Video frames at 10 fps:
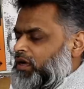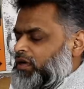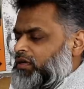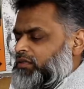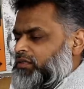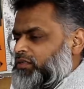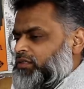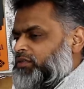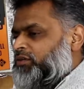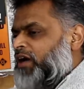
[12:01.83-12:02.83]

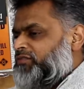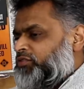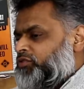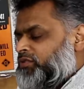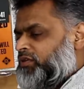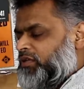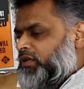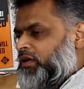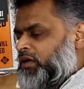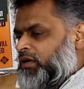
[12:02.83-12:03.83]
You have to
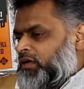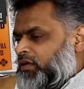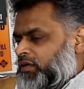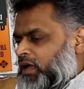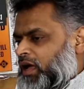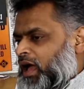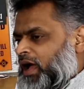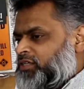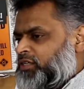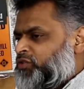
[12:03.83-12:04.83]

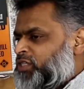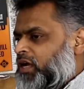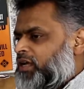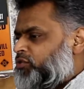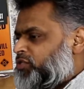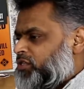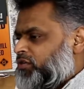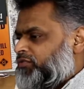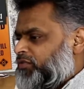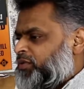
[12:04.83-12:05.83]
actually resign
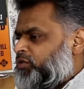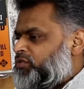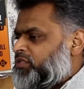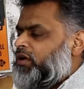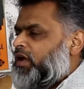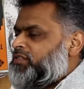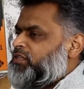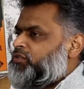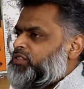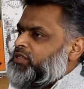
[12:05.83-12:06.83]
yourself. I mean, you start
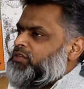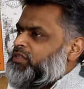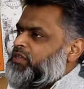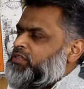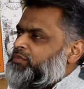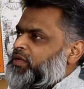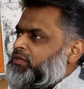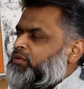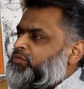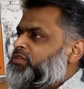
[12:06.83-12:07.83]
asking things about,
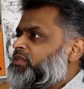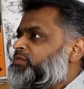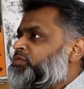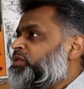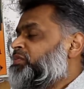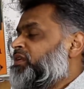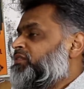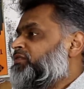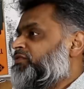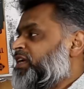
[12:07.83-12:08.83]
you know, Muslims, we believe
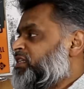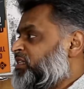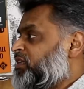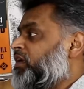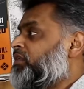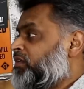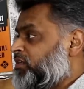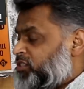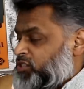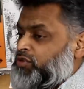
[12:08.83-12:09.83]
in fate, in Qadr
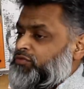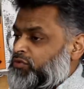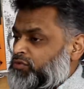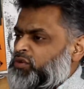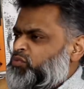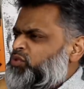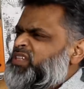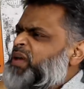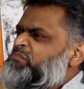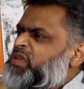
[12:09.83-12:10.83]
and so forth. Right? What does
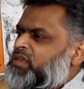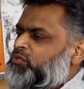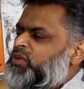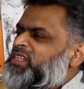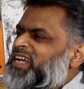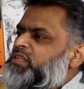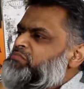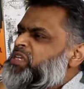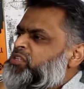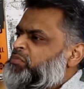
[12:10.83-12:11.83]
that mean? What does it actually
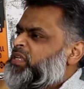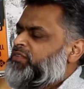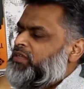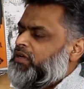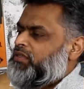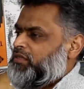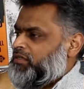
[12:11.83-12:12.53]
mean to believe in Qadr?